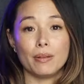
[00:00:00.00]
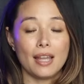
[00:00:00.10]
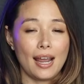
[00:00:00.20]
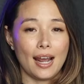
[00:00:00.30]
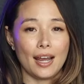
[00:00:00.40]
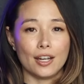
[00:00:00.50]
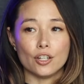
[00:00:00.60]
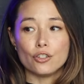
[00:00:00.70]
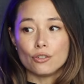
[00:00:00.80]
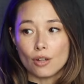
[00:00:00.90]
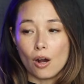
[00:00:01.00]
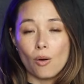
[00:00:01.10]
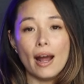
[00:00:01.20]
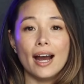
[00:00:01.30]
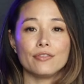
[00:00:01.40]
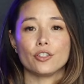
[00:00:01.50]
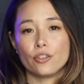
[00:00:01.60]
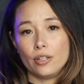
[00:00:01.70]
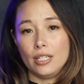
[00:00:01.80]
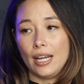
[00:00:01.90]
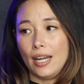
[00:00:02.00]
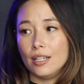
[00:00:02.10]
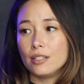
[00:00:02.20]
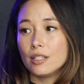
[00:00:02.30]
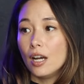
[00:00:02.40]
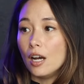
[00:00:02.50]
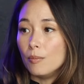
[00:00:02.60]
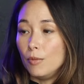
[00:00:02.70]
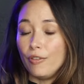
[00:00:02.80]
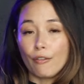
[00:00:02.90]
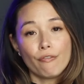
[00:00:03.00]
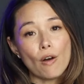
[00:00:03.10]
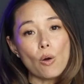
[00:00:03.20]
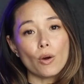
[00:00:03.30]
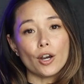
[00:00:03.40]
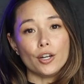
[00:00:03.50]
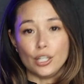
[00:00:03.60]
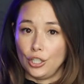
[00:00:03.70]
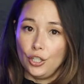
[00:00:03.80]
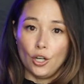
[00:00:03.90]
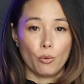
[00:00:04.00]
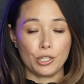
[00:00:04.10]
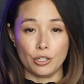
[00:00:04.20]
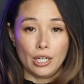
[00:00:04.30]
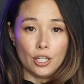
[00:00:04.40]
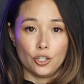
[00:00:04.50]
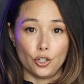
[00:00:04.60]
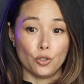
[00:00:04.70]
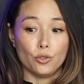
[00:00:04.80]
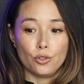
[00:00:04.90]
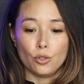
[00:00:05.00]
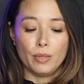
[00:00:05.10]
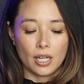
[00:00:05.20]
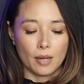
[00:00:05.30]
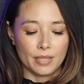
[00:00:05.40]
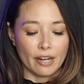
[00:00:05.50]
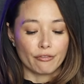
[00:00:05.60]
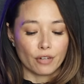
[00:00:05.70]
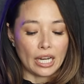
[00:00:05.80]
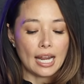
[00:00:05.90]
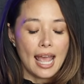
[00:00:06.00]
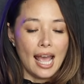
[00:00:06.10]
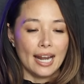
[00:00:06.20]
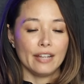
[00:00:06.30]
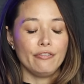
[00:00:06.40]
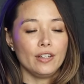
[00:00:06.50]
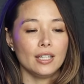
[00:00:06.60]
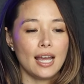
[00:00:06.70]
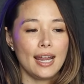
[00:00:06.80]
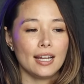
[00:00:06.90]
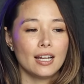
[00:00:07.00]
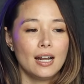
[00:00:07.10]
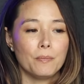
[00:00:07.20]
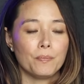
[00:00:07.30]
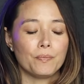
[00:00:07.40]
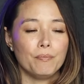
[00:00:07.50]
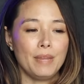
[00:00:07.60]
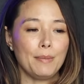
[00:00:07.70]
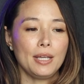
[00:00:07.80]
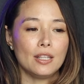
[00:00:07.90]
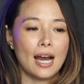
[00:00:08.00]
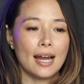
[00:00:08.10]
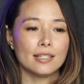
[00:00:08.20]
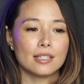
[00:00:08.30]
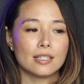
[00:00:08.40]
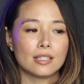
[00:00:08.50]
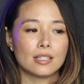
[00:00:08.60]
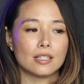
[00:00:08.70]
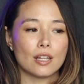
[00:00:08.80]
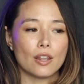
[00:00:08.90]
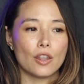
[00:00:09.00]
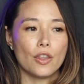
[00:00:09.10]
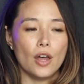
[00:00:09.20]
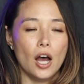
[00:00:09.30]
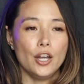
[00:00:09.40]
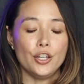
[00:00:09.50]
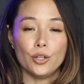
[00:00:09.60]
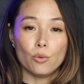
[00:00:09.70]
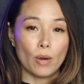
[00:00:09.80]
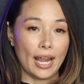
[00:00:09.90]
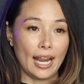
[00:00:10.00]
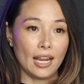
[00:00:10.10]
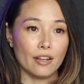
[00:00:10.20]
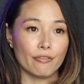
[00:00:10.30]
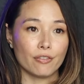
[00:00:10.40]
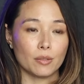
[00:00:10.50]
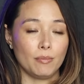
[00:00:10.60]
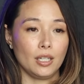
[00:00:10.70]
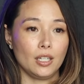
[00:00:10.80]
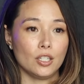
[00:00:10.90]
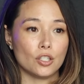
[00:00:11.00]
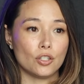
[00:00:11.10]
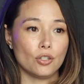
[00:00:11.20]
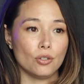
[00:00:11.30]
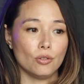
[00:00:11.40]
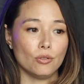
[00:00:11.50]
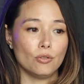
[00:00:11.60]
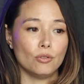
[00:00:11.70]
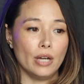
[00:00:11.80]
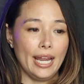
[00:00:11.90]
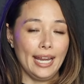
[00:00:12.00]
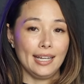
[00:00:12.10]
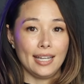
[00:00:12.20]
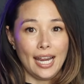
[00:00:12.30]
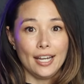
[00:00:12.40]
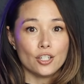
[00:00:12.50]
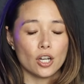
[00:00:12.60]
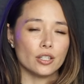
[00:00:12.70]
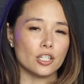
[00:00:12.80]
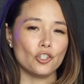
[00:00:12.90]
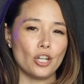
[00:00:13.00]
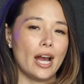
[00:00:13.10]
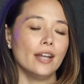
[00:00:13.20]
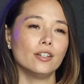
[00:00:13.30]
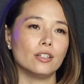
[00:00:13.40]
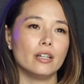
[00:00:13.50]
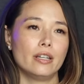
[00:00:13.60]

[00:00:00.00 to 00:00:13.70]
plan. So after 30 days moving forward, you know what you need to do to become debt free. And I feel like maybe that's a new way for me to engage on this channel.